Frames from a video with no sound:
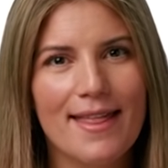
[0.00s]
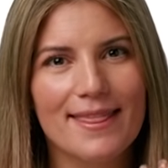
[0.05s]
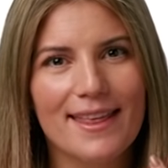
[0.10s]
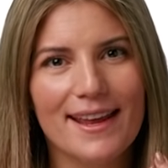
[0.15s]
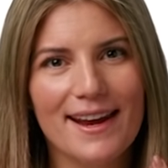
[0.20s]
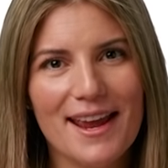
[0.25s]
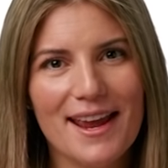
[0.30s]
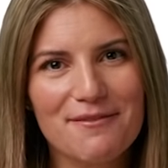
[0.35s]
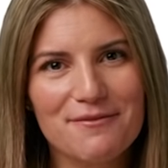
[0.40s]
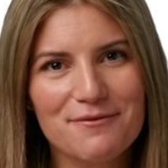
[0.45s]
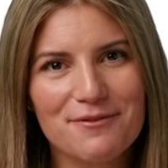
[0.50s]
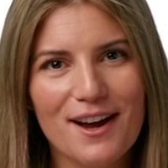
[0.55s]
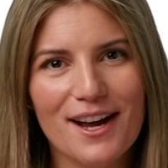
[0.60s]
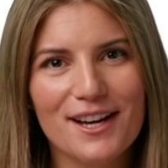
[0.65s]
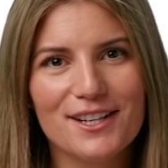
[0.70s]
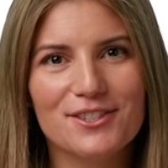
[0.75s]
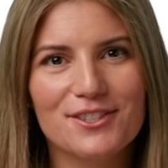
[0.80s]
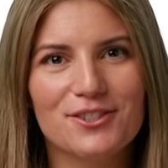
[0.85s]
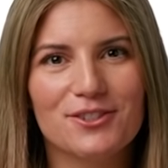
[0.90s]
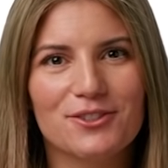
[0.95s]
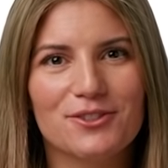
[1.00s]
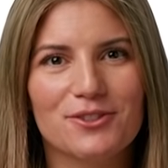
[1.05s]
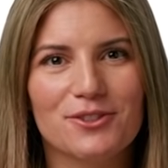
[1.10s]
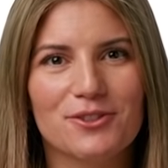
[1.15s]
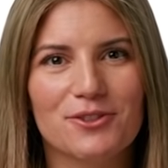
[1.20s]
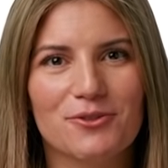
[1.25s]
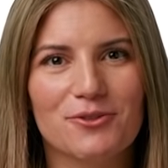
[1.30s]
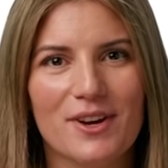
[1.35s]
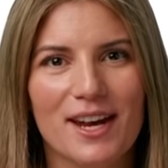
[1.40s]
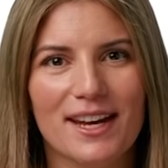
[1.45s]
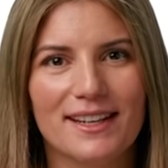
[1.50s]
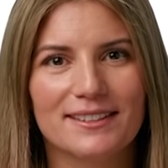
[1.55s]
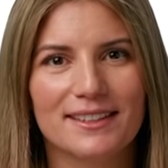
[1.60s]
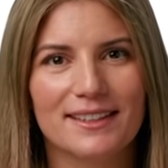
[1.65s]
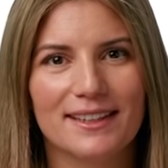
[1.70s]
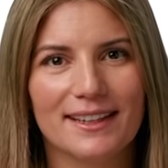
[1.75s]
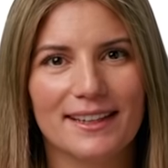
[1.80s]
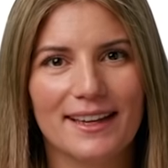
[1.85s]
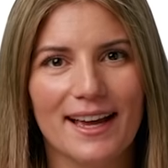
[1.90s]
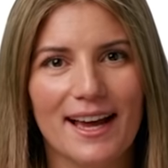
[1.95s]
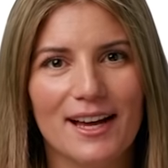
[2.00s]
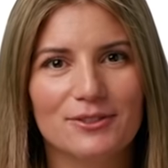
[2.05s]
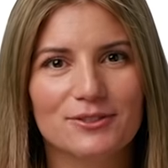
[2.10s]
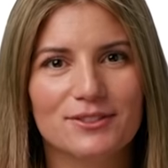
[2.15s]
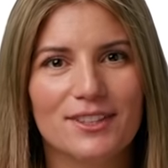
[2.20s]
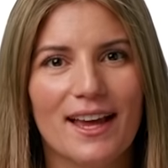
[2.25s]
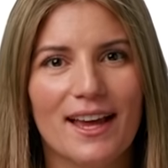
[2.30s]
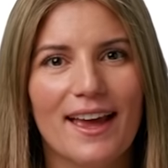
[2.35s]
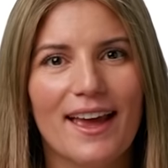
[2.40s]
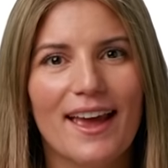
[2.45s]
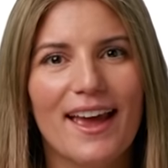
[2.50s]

then I invite you to create an account